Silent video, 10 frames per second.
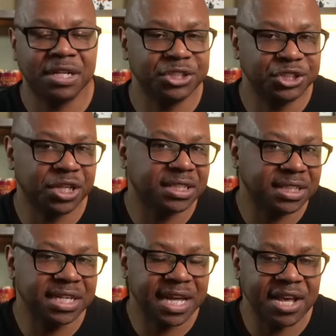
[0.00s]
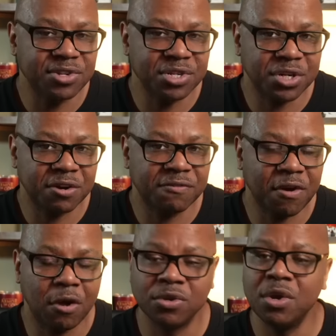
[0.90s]
just in case this chair
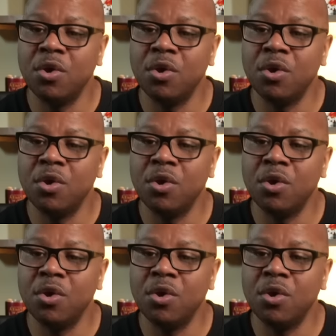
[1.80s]
falls.